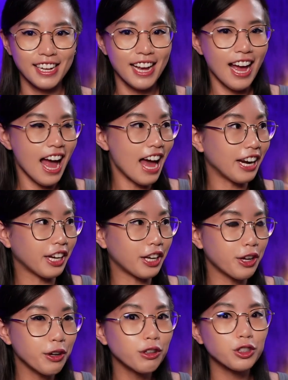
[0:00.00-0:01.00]
And a
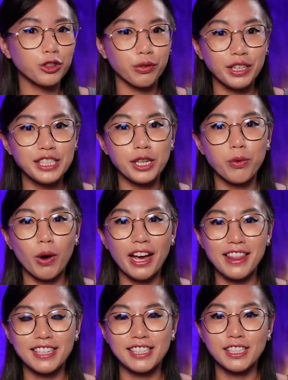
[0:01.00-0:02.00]
huge reason why
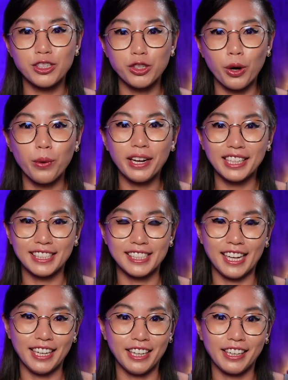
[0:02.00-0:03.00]
this is so
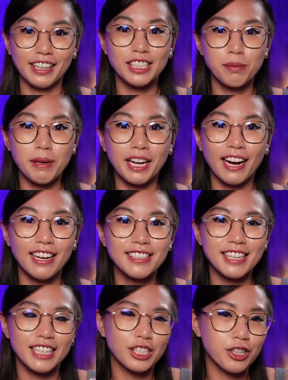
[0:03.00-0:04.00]
exciting is because
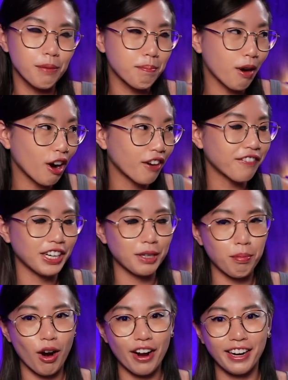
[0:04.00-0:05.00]
it's the perfect
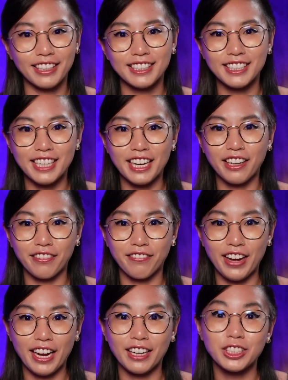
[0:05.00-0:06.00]
product to take
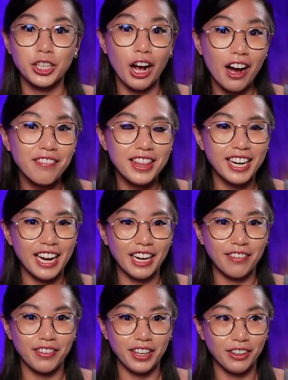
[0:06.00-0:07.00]
advantage of the
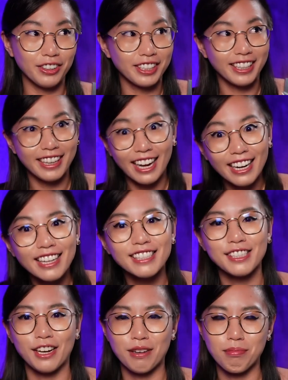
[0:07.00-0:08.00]
native yield that is
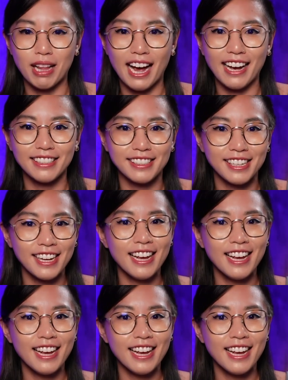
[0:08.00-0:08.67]
on Blast.